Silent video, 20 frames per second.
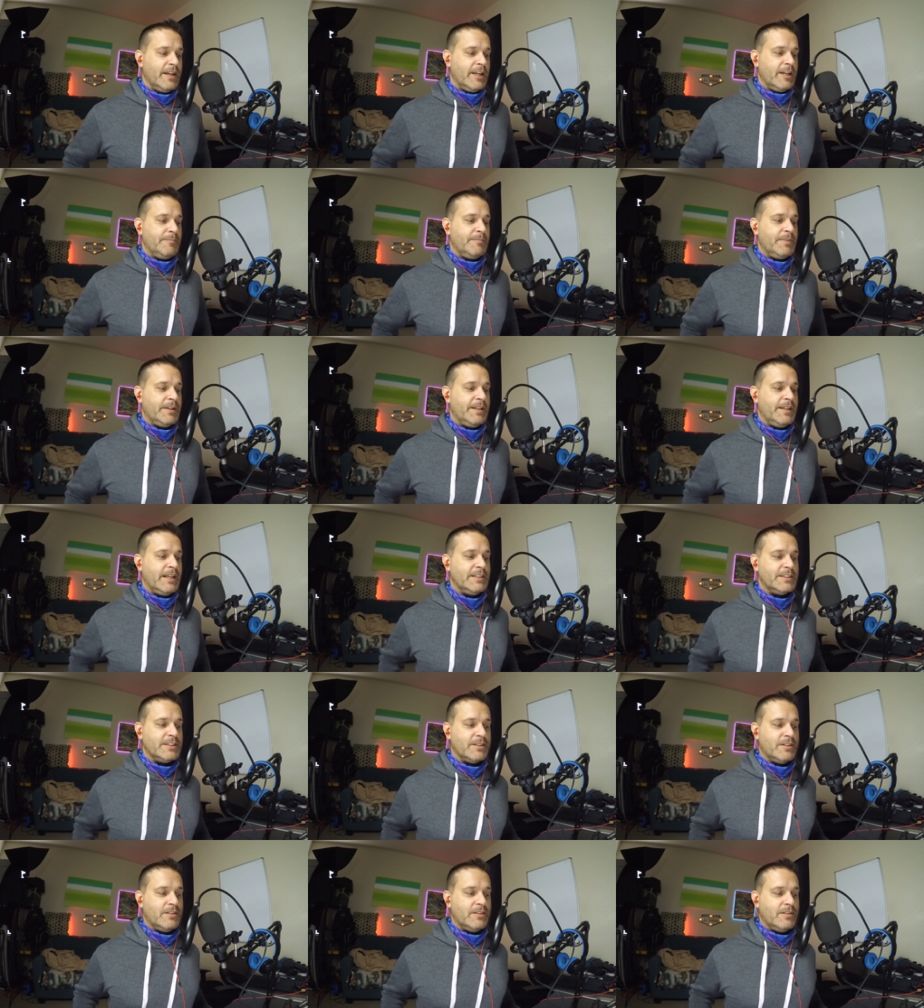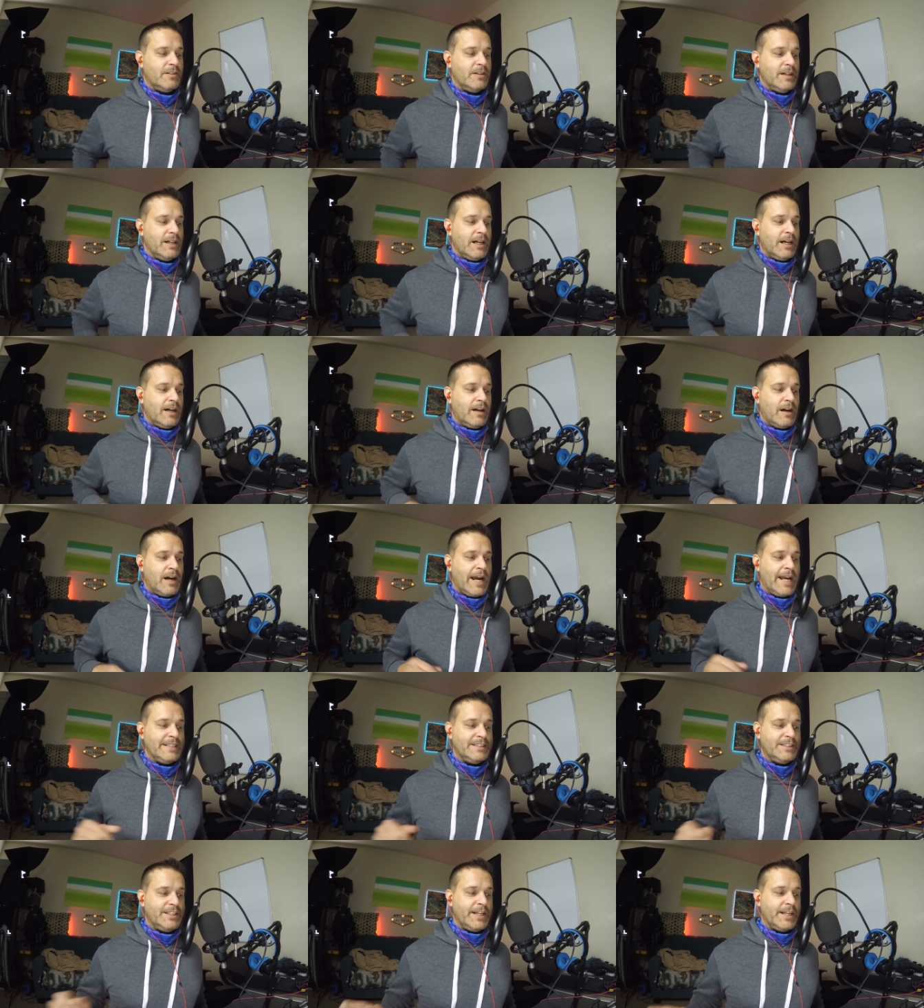and potential
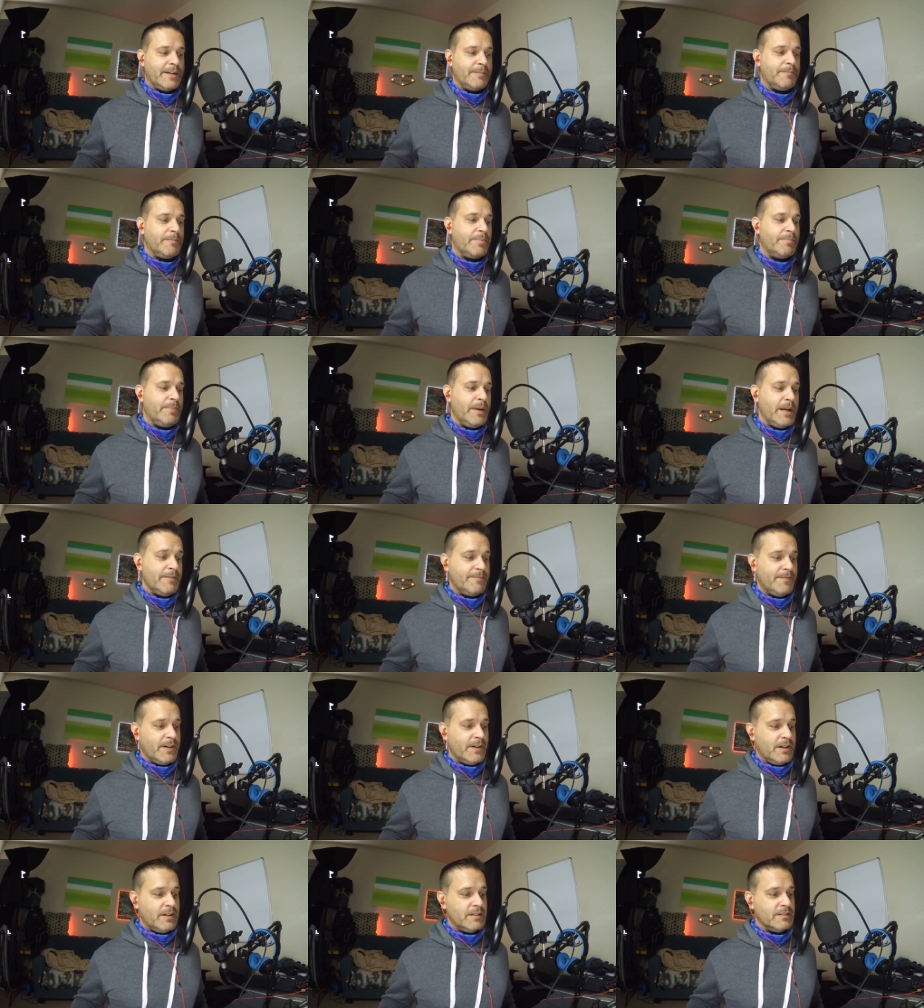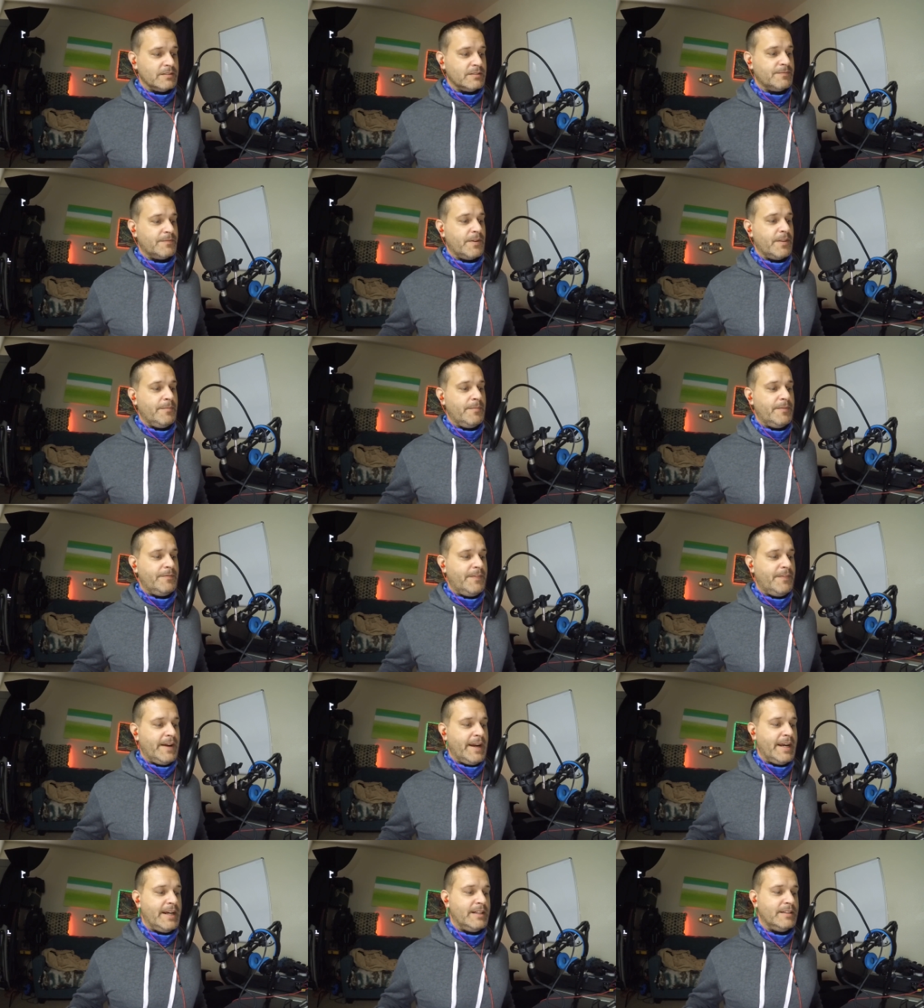hygienic pitfalls for the
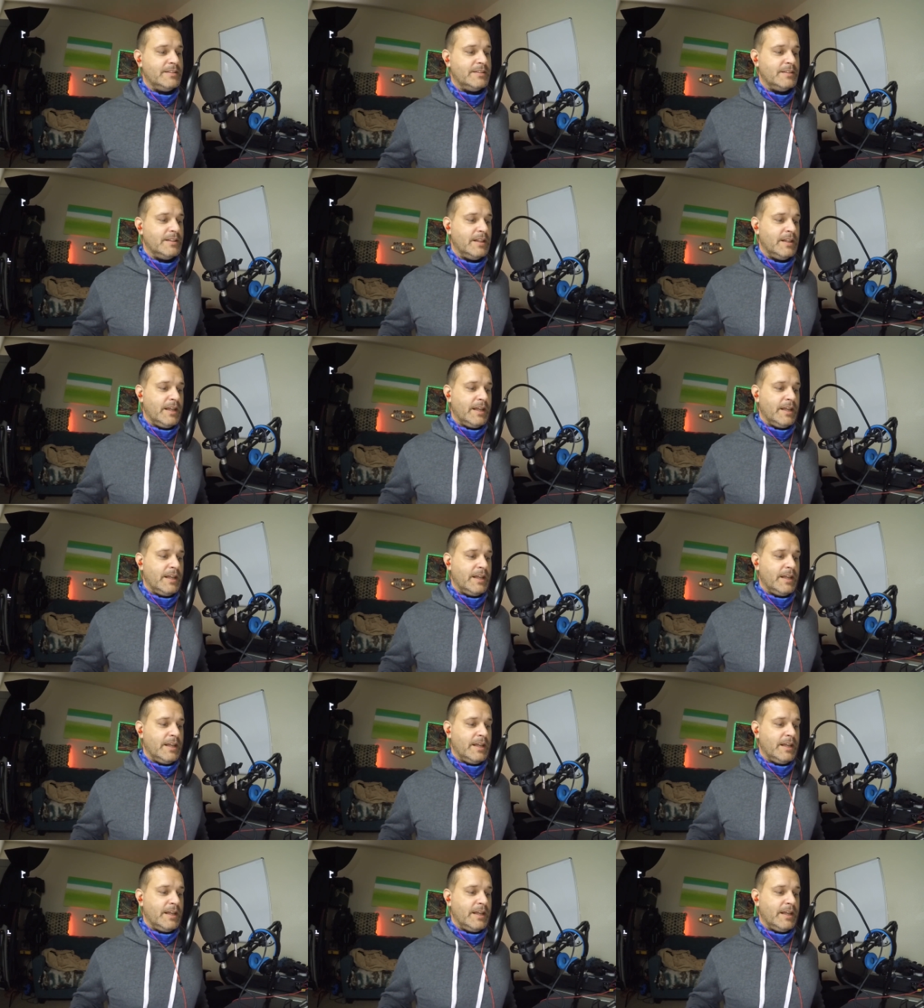buffets.